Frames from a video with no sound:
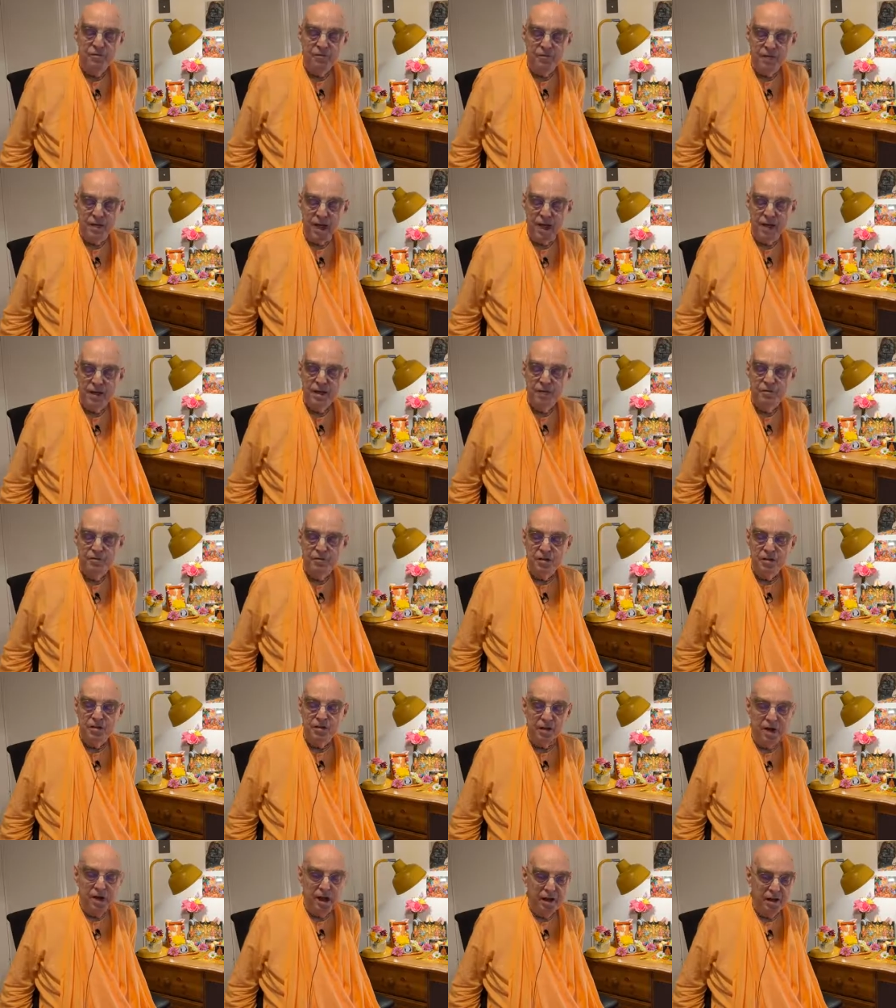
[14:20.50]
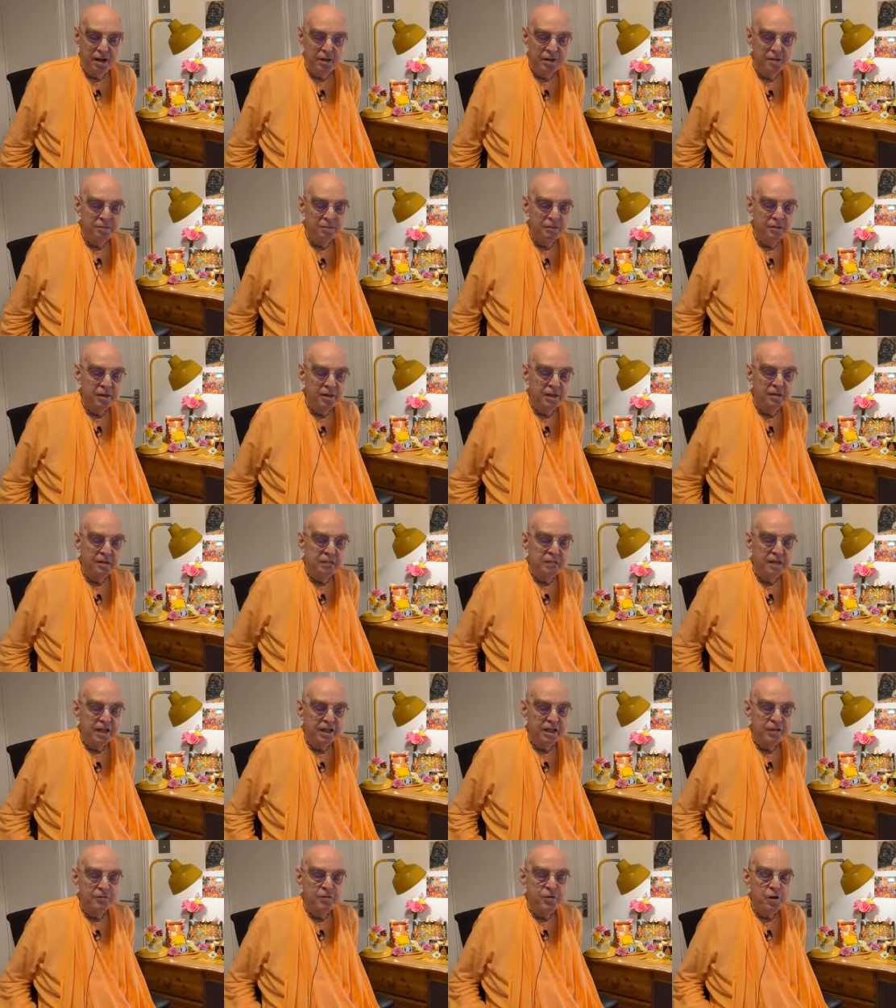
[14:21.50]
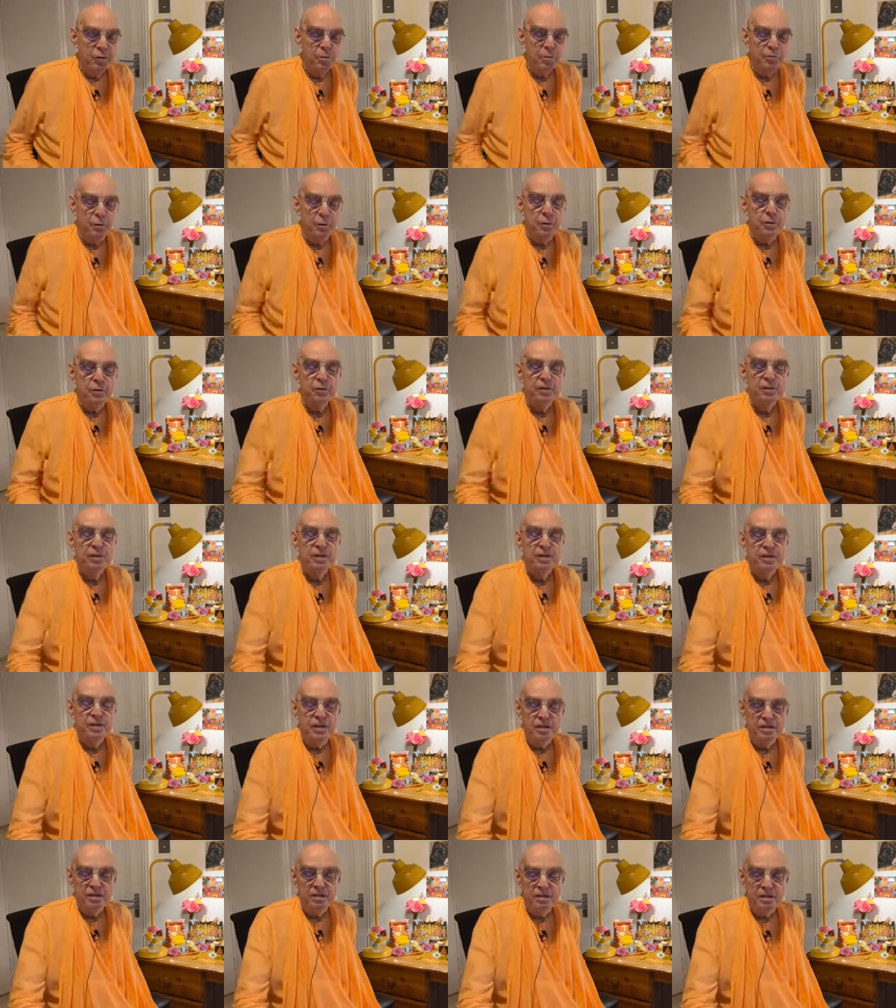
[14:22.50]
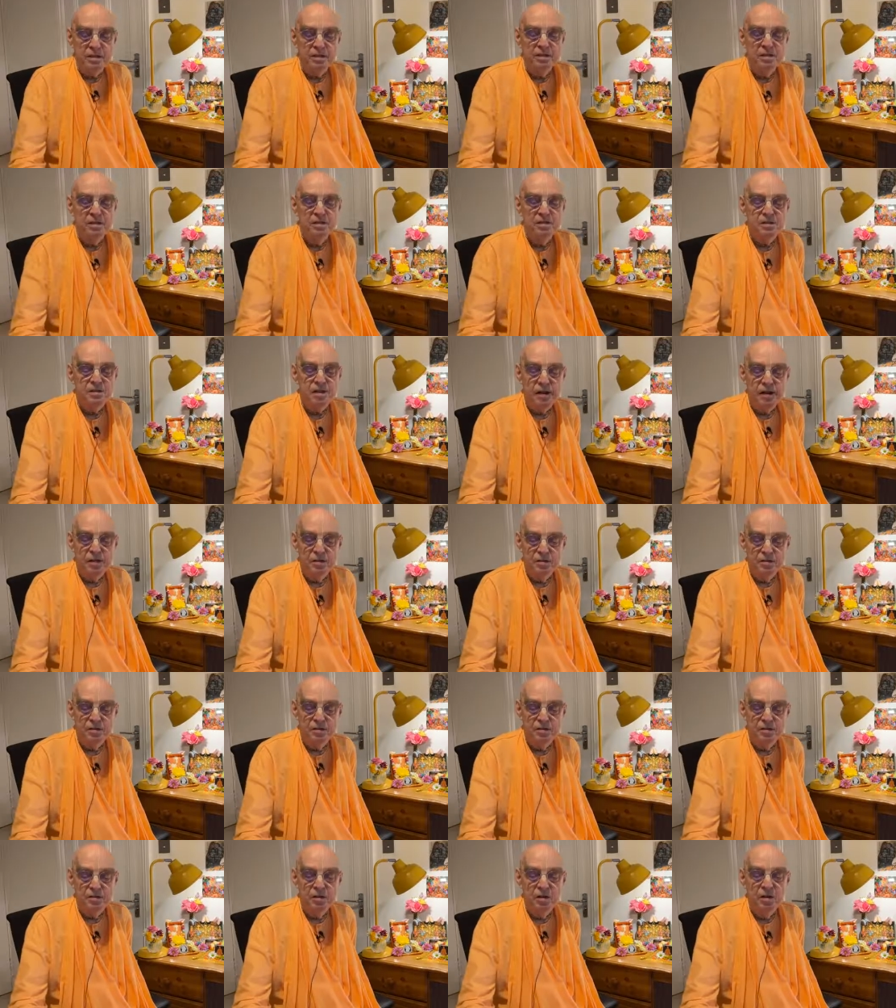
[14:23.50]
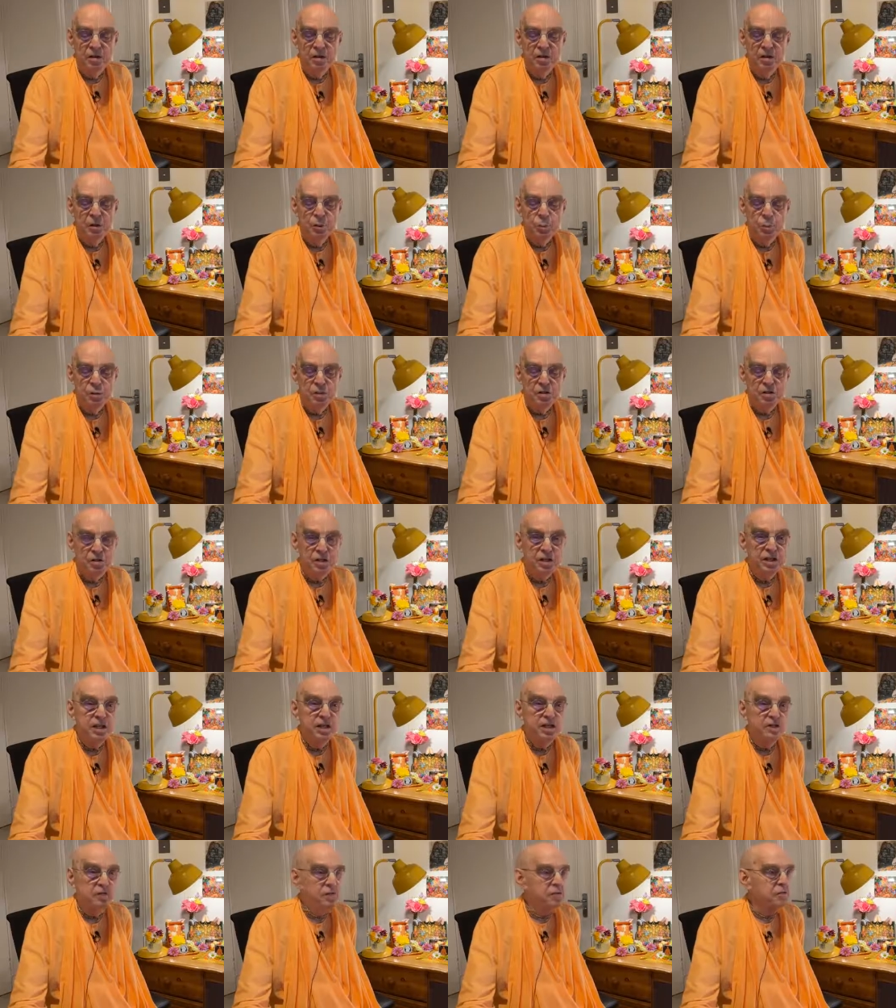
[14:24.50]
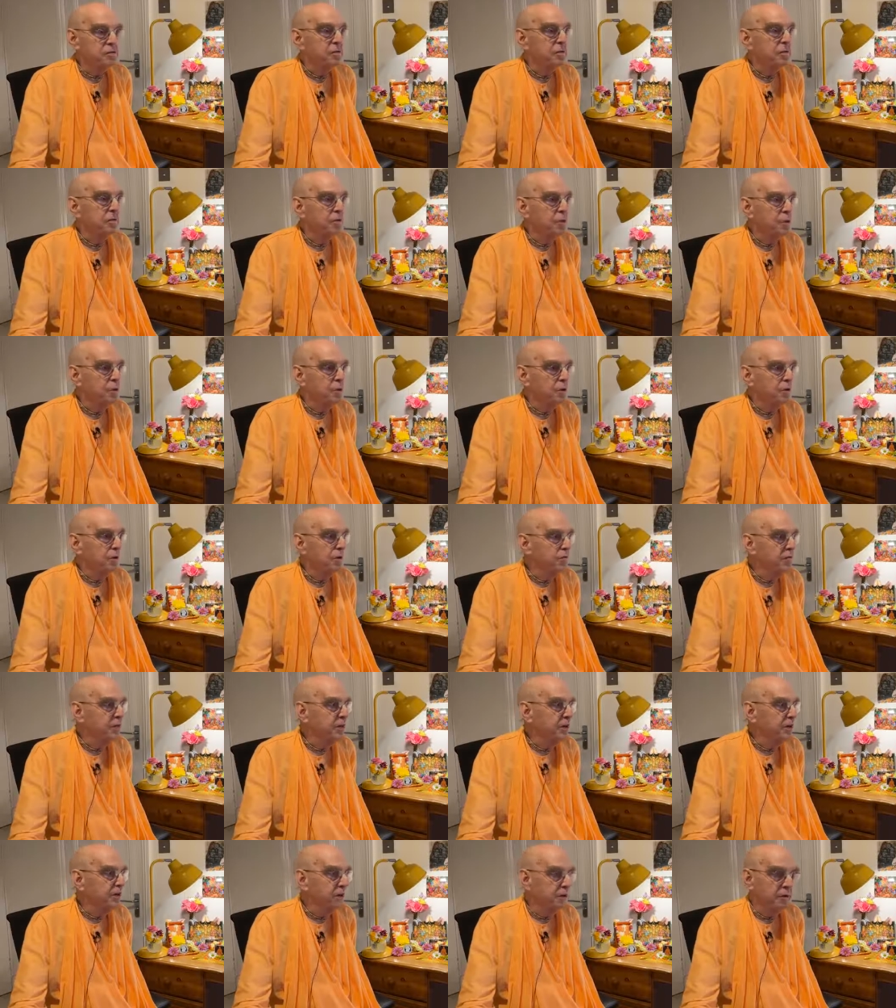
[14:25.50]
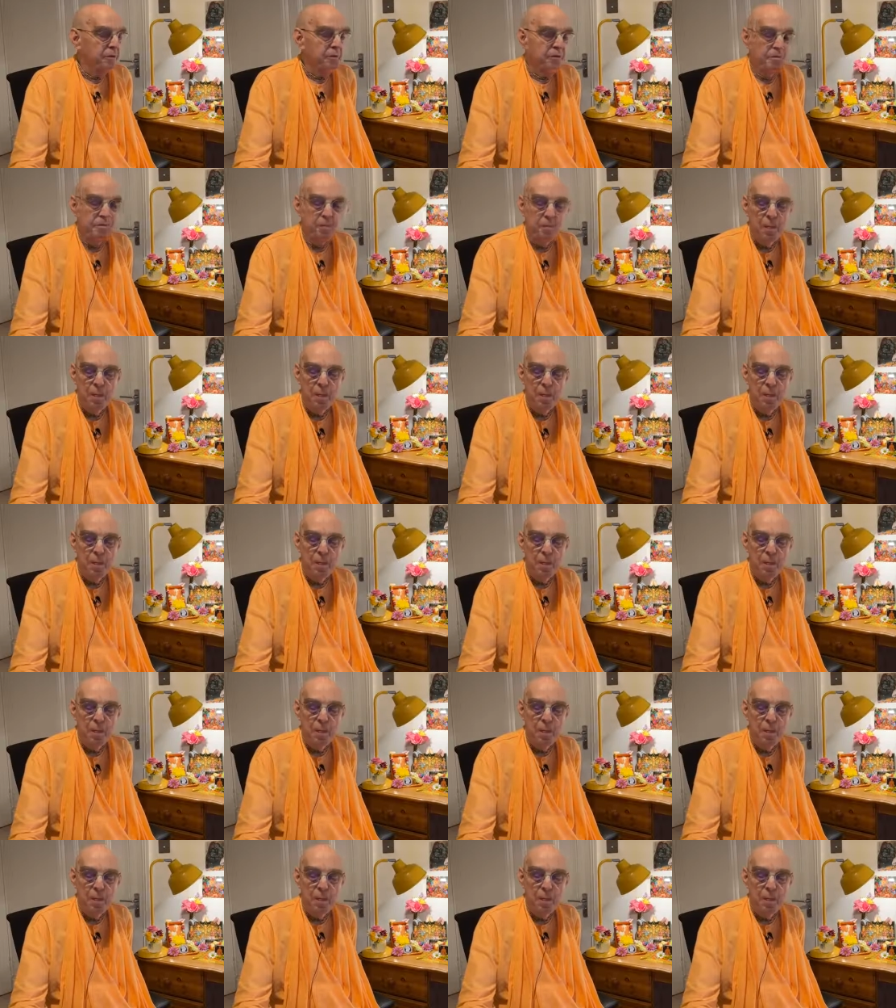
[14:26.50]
of Jai and Vijay, and of their birth as Diti's sons, were seized with fear.